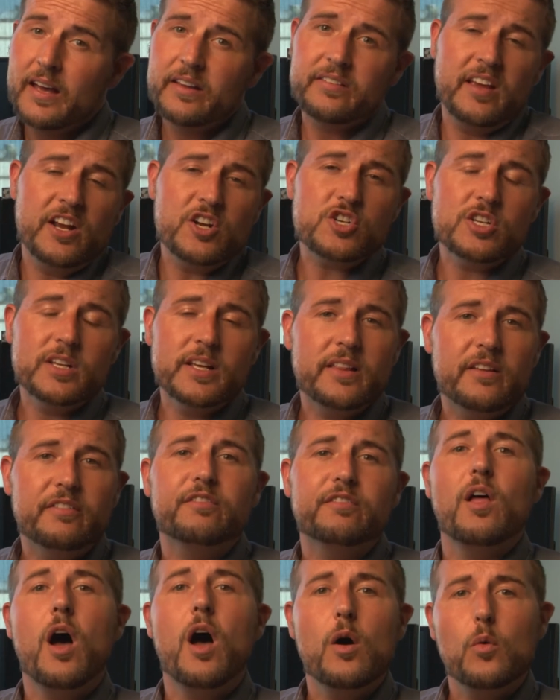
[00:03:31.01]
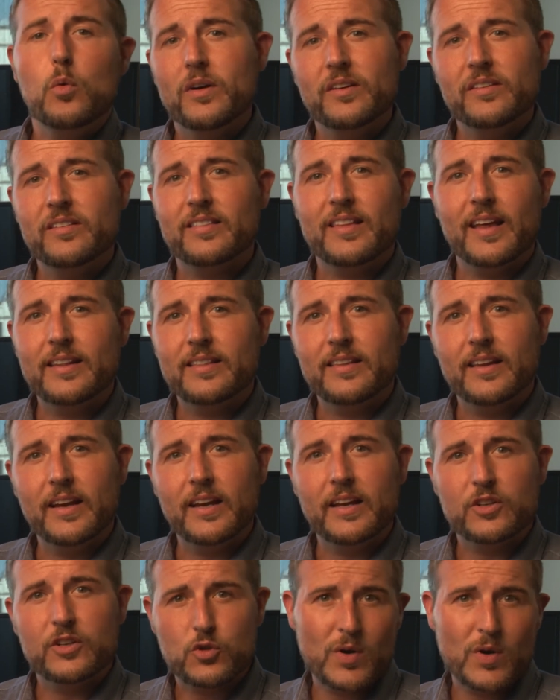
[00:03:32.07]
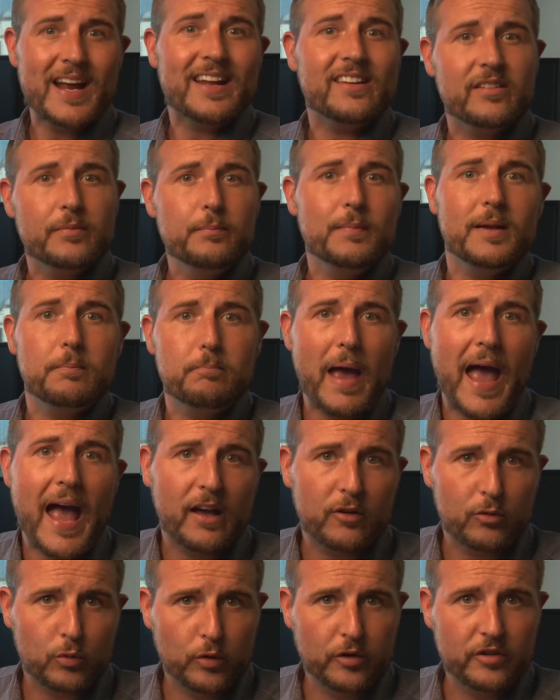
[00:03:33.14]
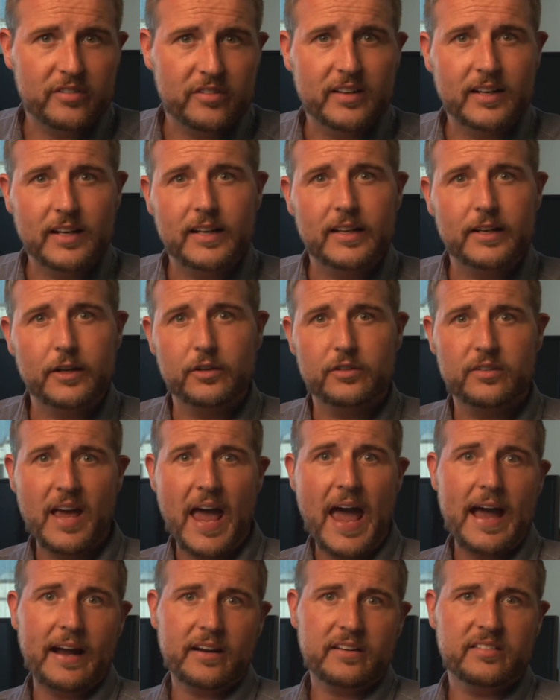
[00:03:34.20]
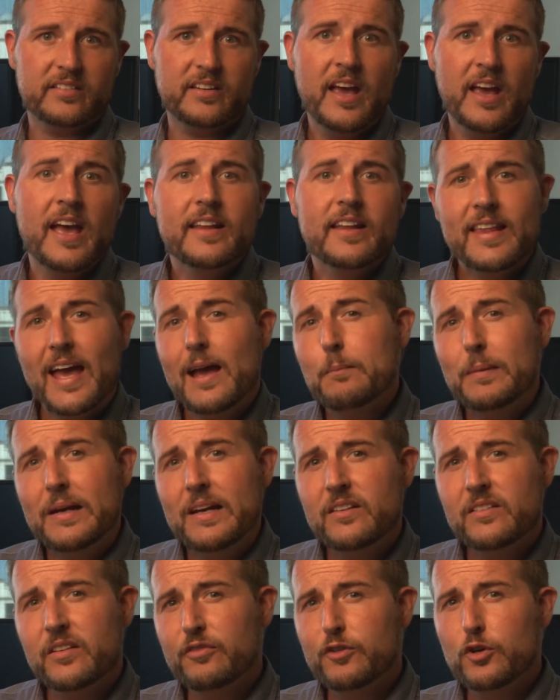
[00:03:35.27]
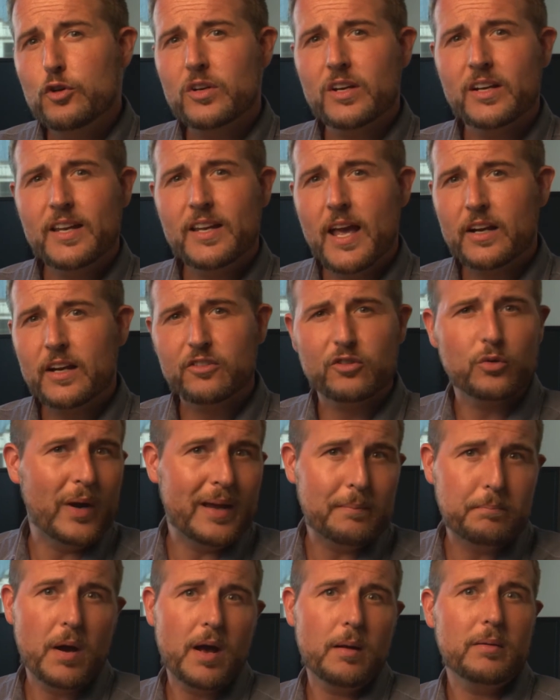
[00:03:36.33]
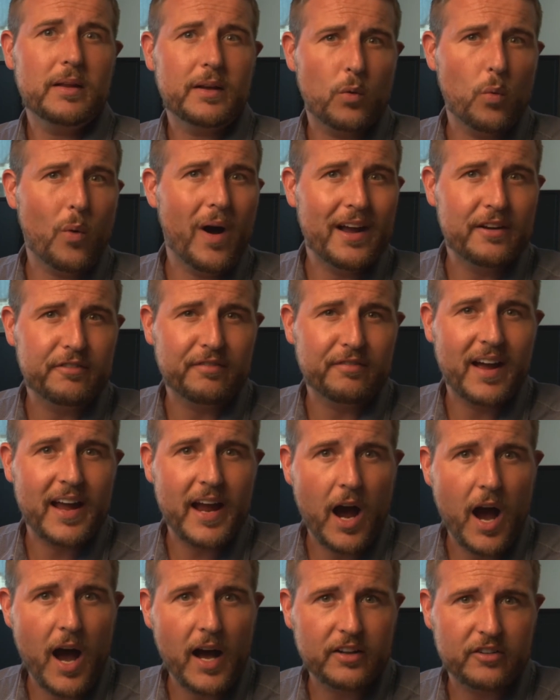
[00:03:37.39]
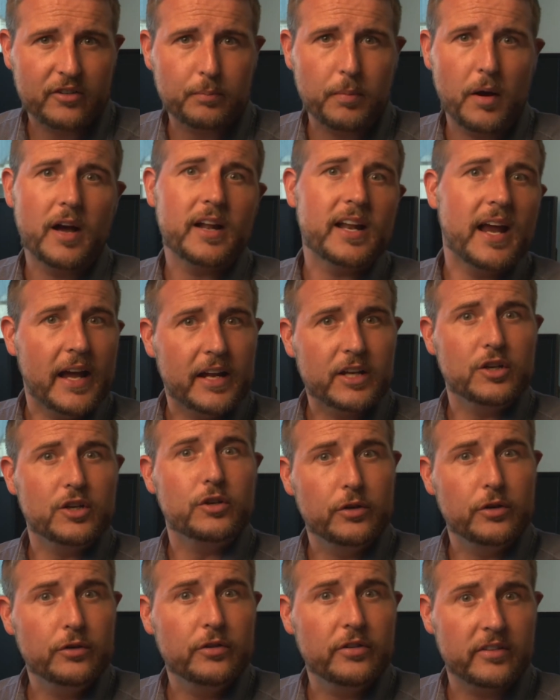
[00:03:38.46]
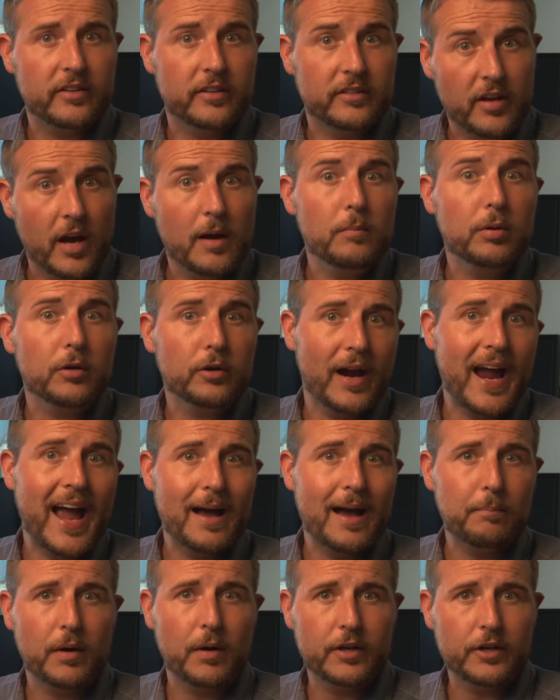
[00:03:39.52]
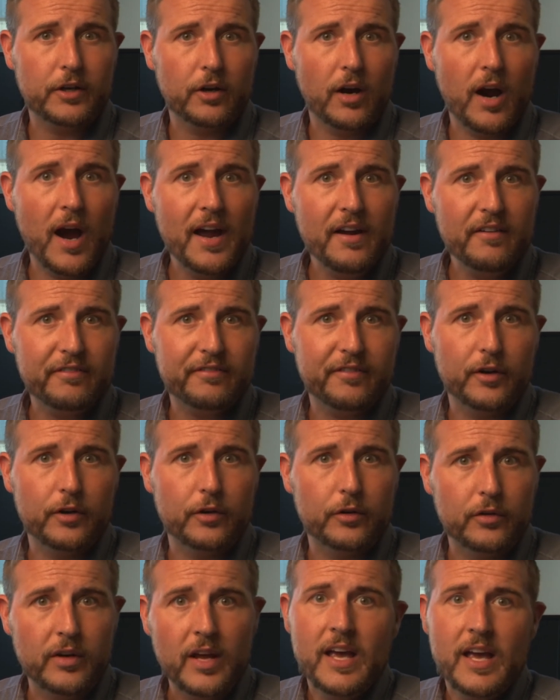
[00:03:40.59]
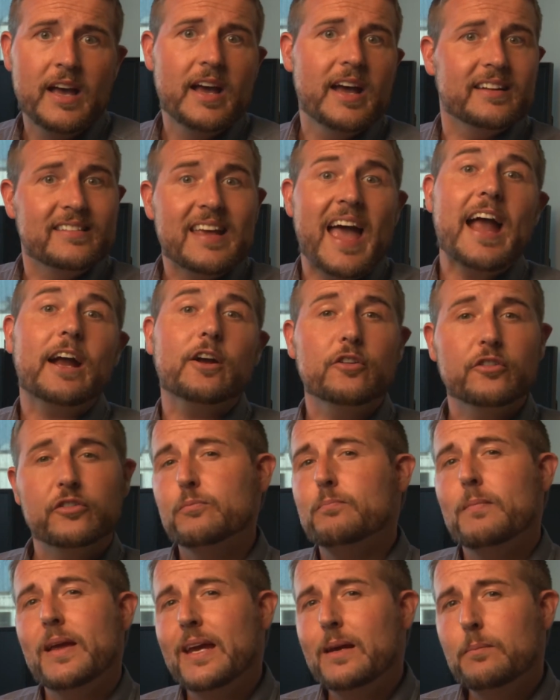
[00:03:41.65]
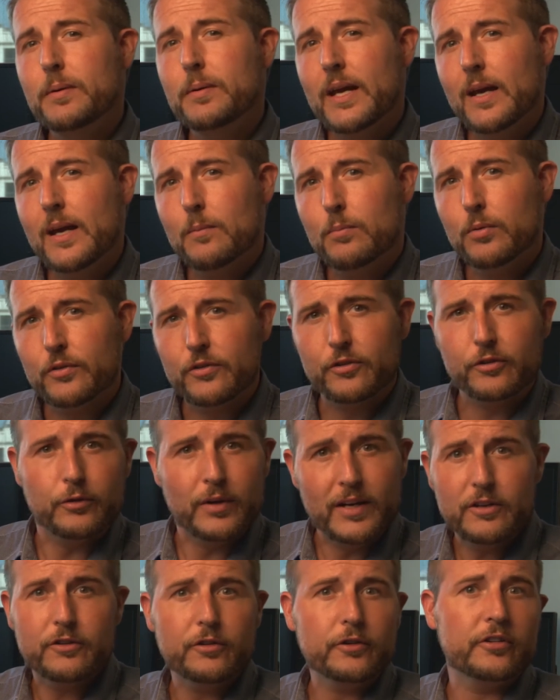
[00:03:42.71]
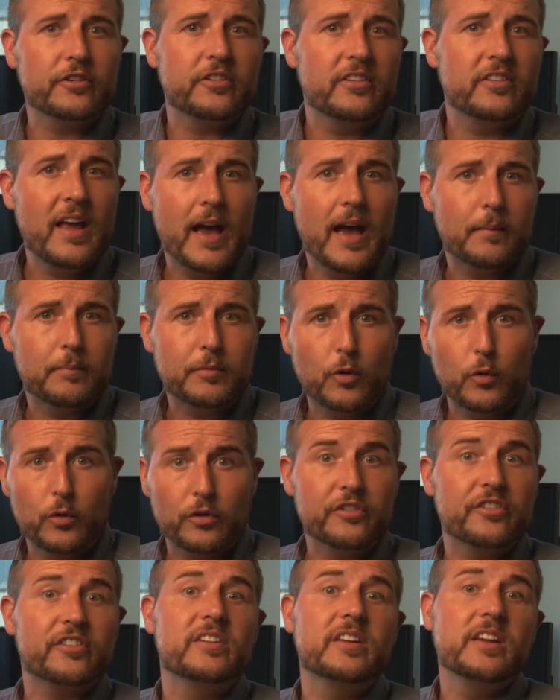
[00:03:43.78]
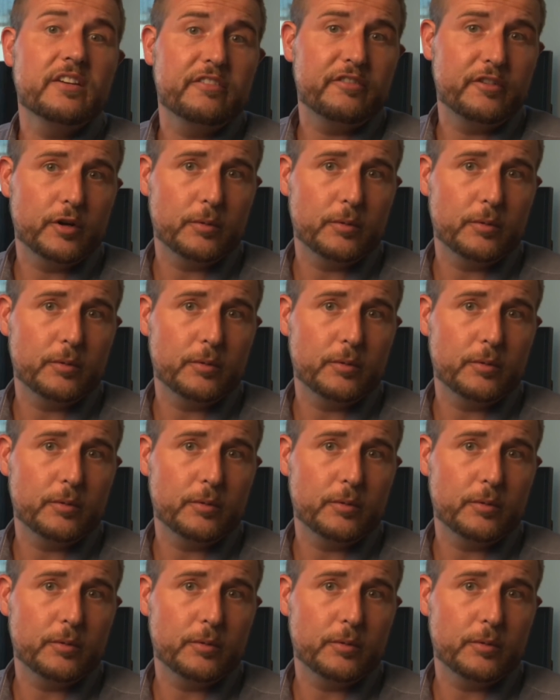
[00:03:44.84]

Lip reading: Essentially, the flaw was that they transmit passwords in clear text. That means if you connect to a public Wi-Fi hotspot and you use the Tumblr app on your iPhone, attackers may be able to intercept or sniff